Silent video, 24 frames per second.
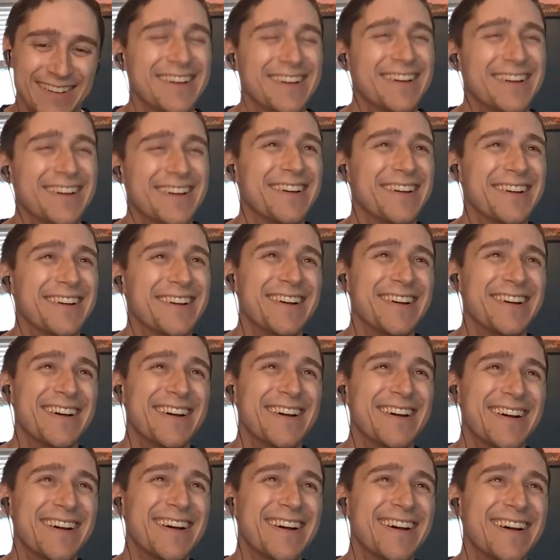I know.
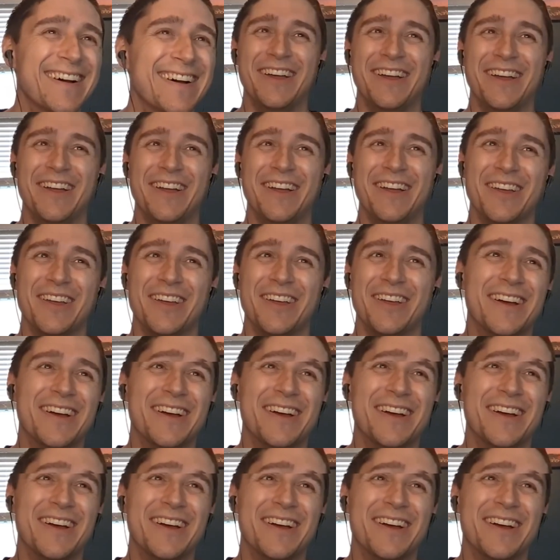And we do
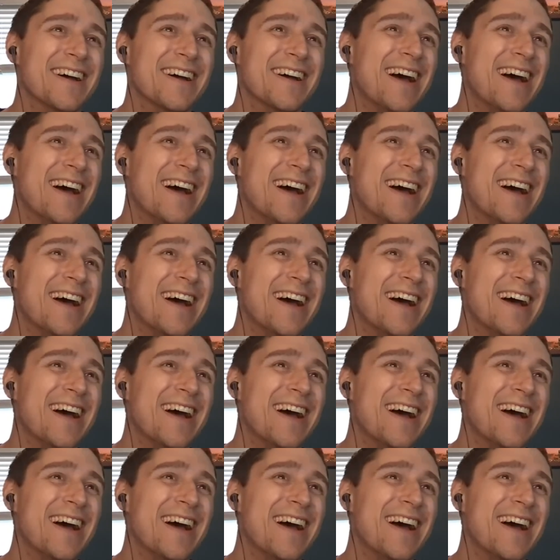find out